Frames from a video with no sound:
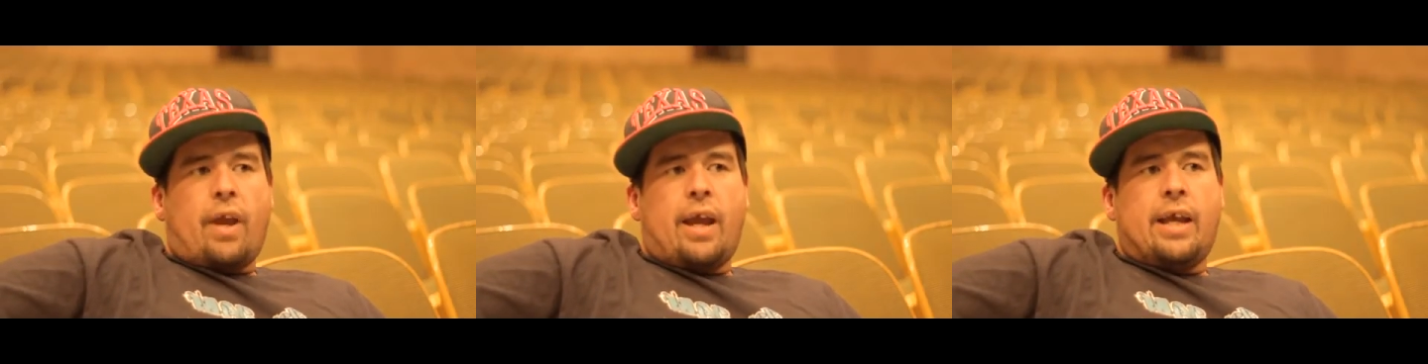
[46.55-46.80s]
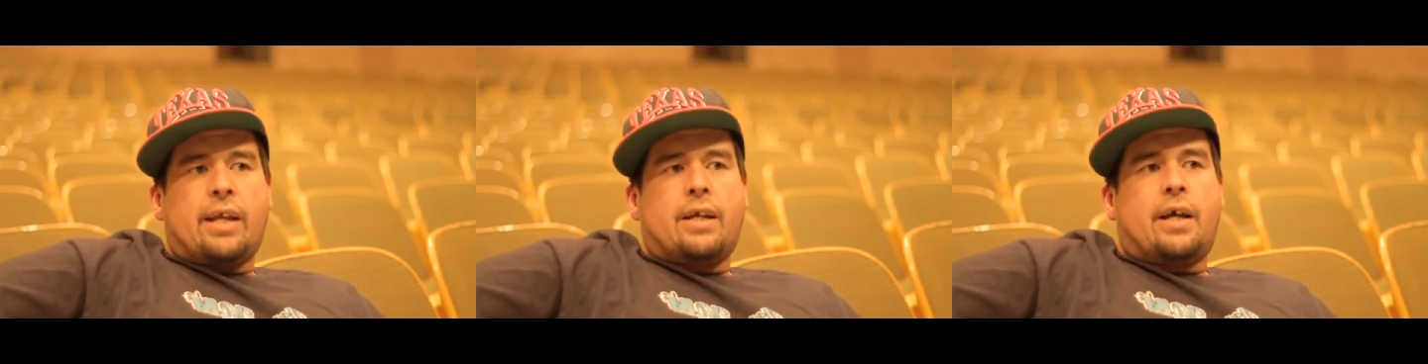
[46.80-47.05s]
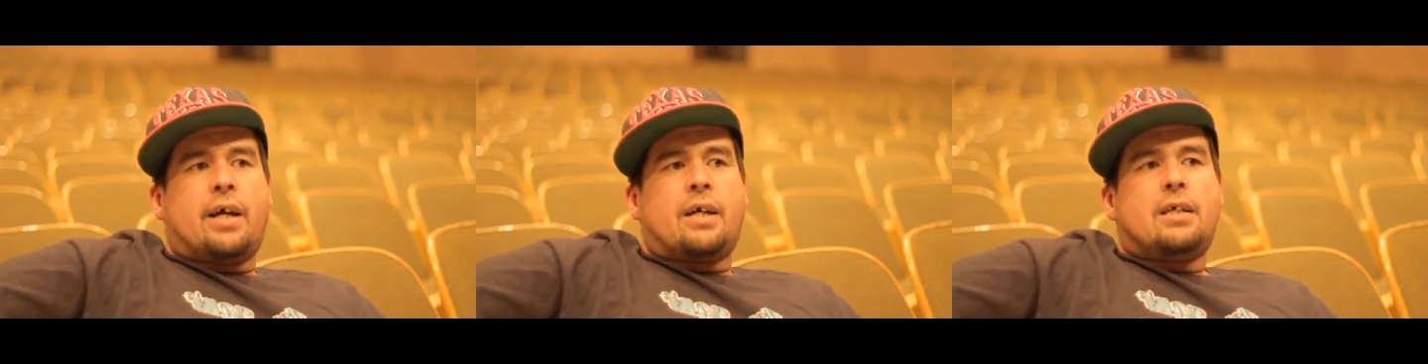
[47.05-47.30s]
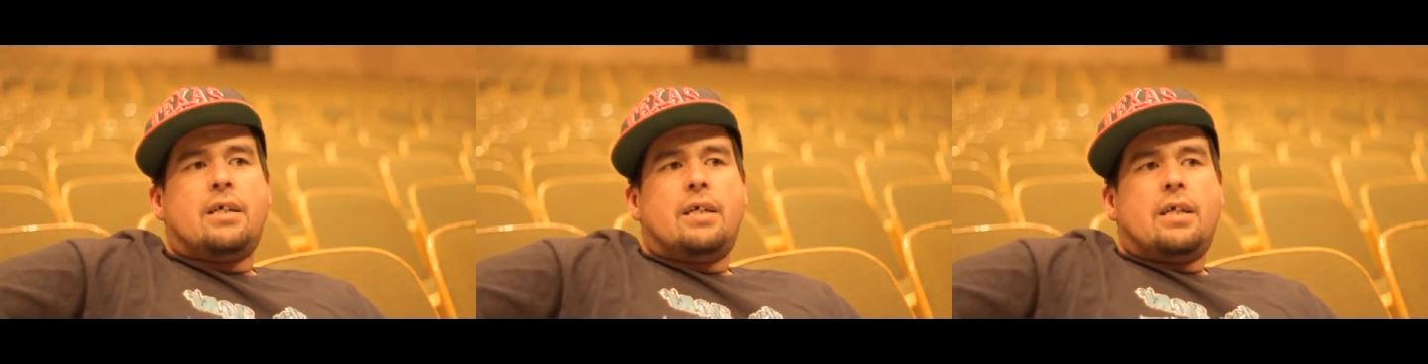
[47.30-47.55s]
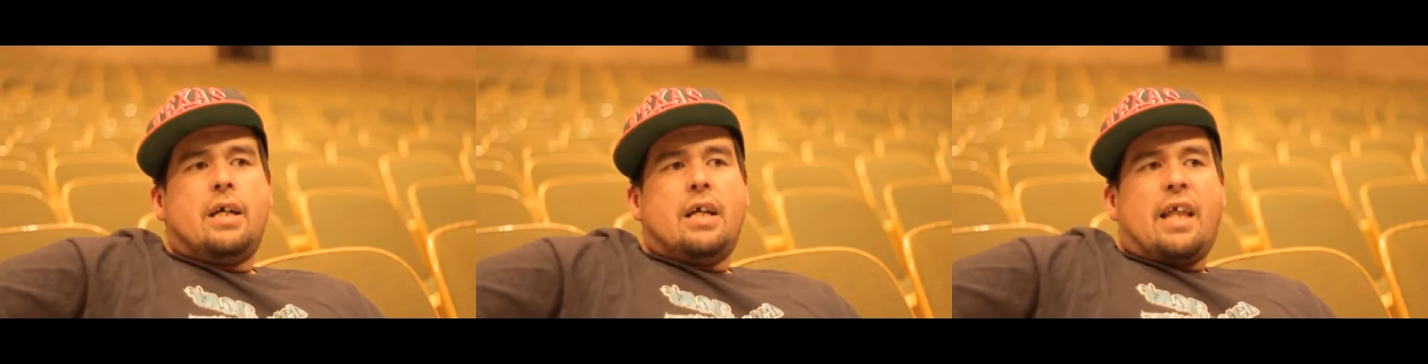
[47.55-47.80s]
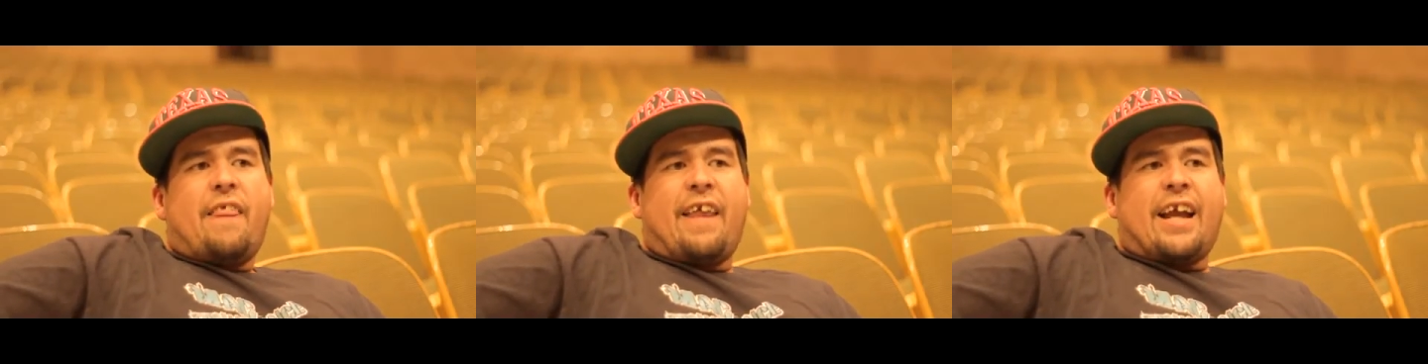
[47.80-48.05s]
and
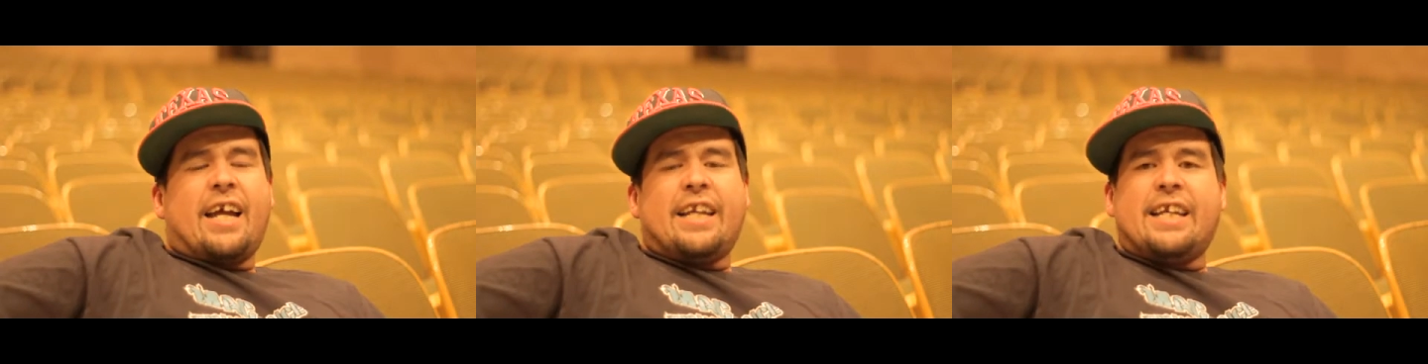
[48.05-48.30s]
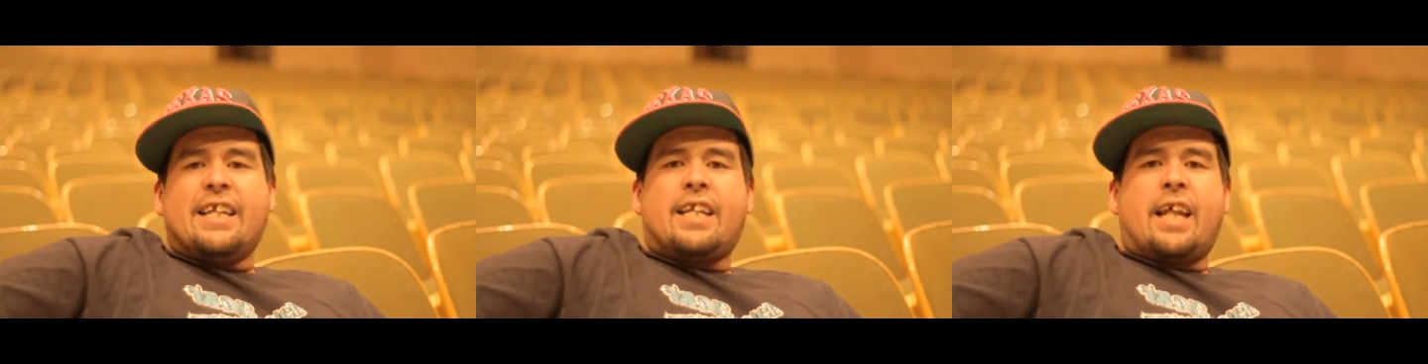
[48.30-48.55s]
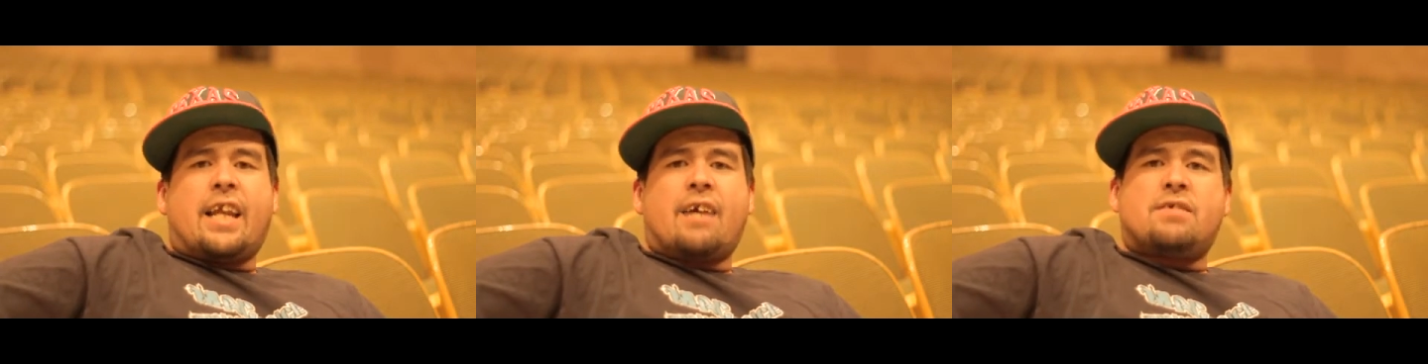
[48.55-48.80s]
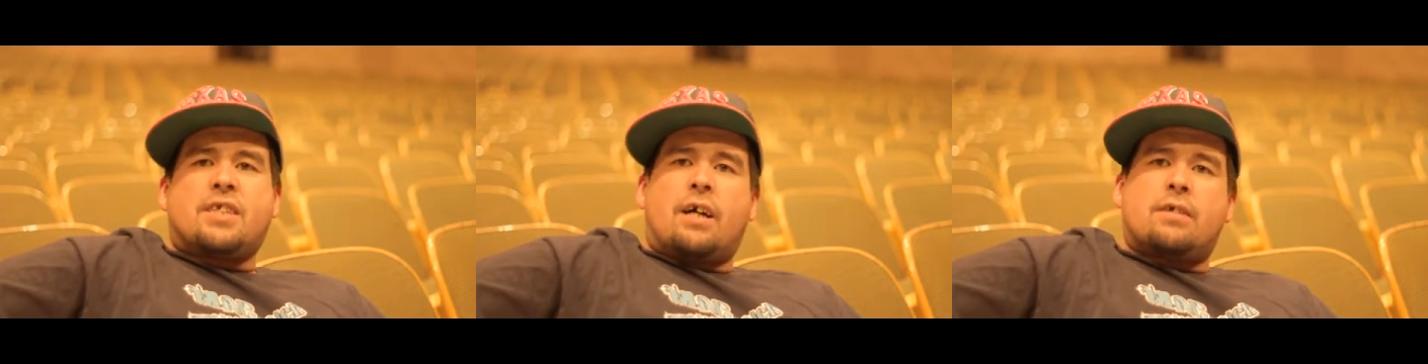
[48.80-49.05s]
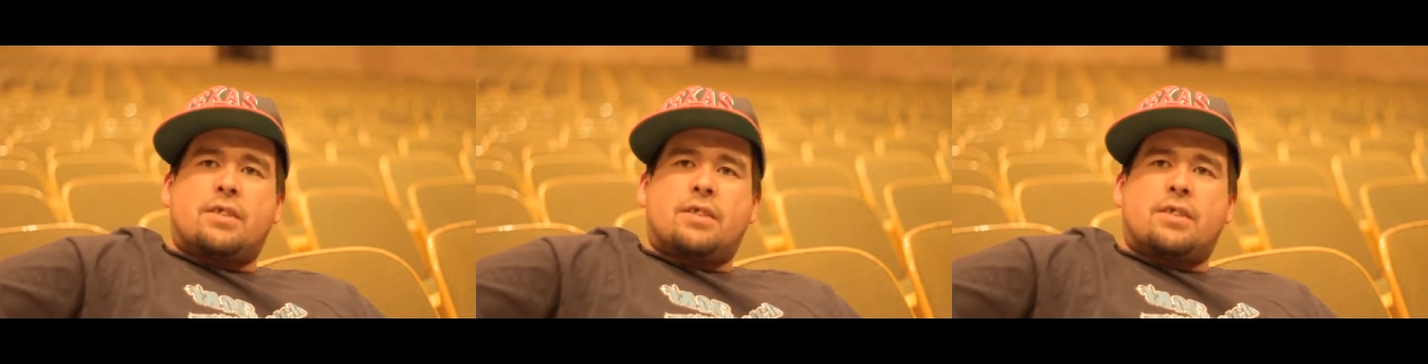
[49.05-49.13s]
that kind of ended that lifestyle.